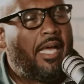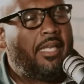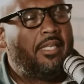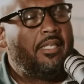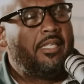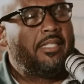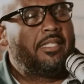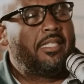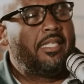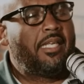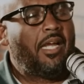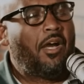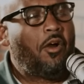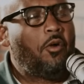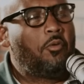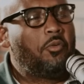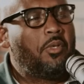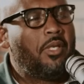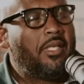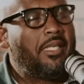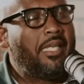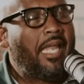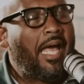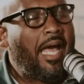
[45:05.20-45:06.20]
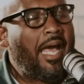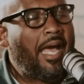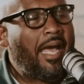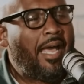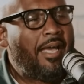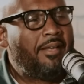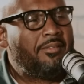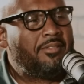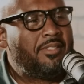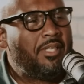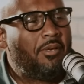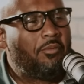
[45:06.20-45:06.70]
I looked at all the
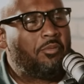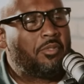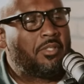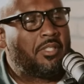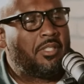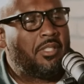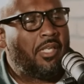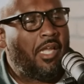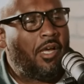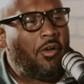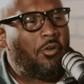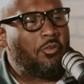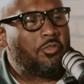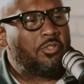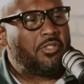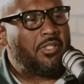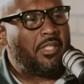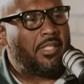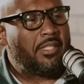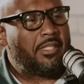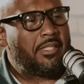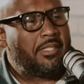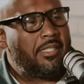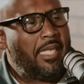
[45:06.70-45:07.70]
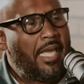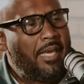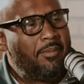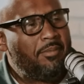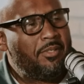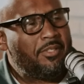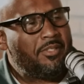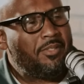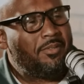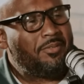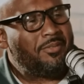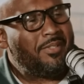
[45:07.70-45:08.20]
lives that was lost to
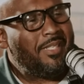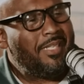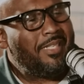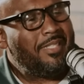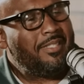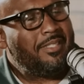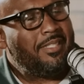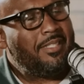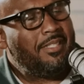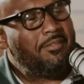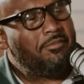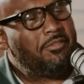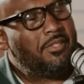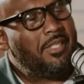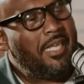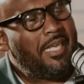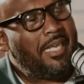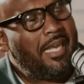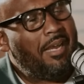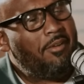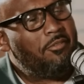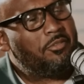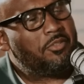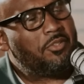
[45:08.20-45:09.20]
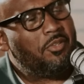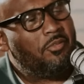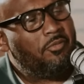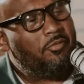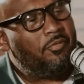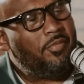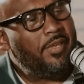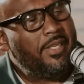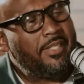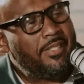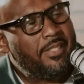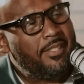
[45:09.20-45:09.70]
establish certain things, and it was like I was
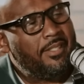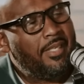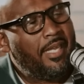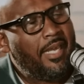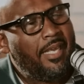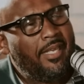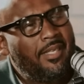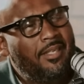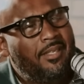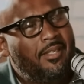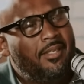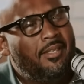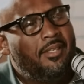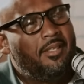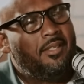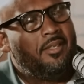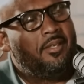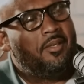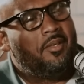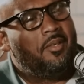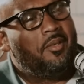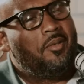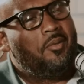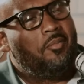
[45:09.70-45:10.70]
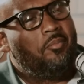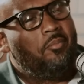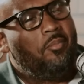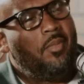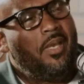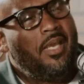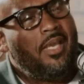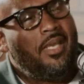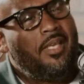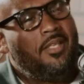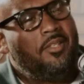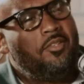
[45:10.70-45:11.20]
convicted, like,
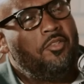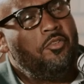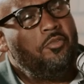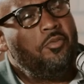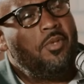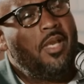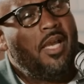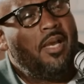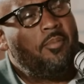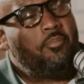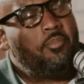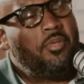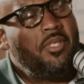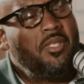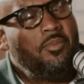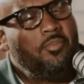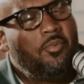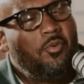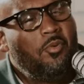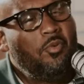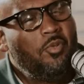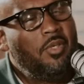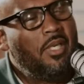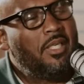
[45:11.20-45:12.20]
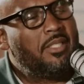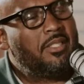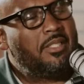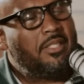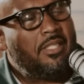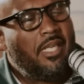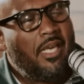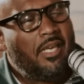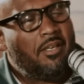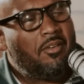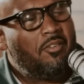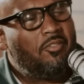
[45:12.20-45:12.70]
man, you got people who done
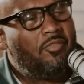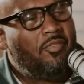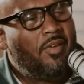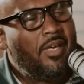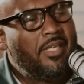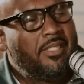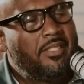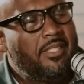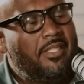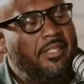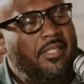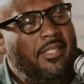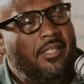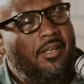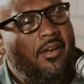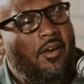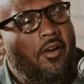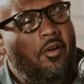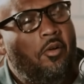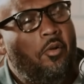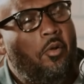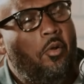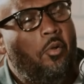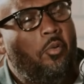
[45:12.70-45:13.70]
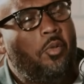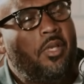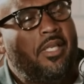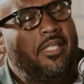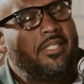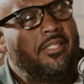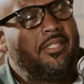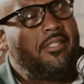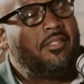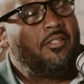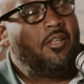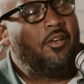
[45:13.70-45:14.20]
sacrificed and did all
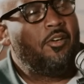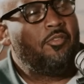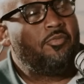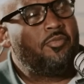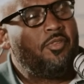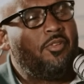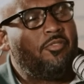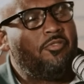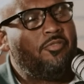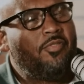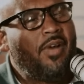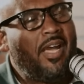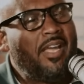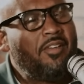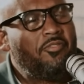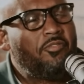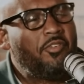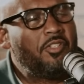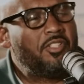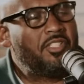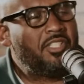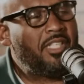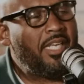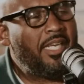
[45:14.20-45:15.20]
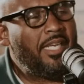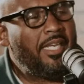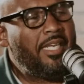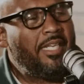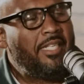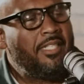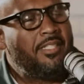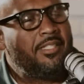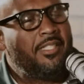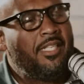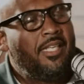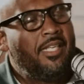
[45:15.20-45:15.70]
this stuff to fight for change,